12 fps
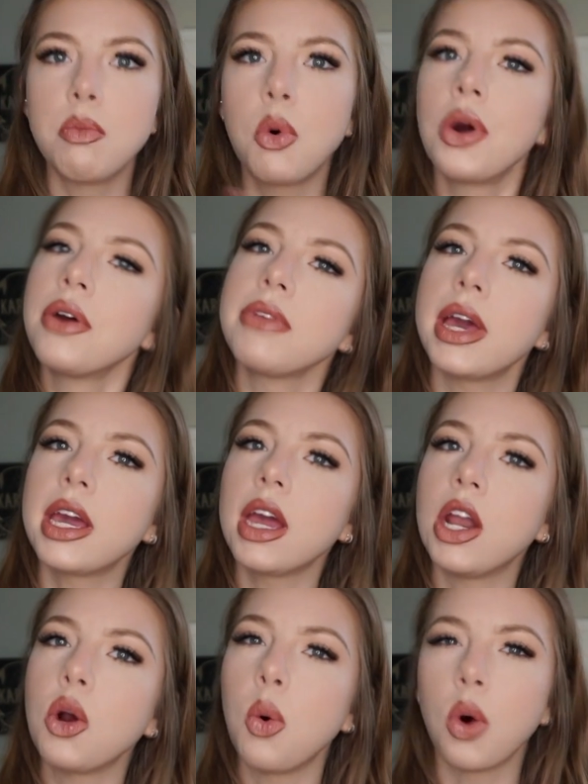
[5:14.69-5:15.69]
more of
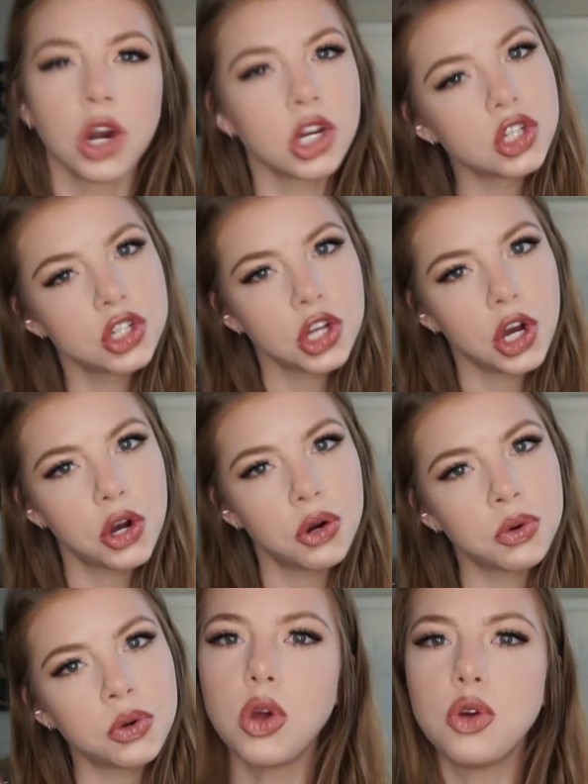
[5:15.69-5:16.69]
like an orange tone.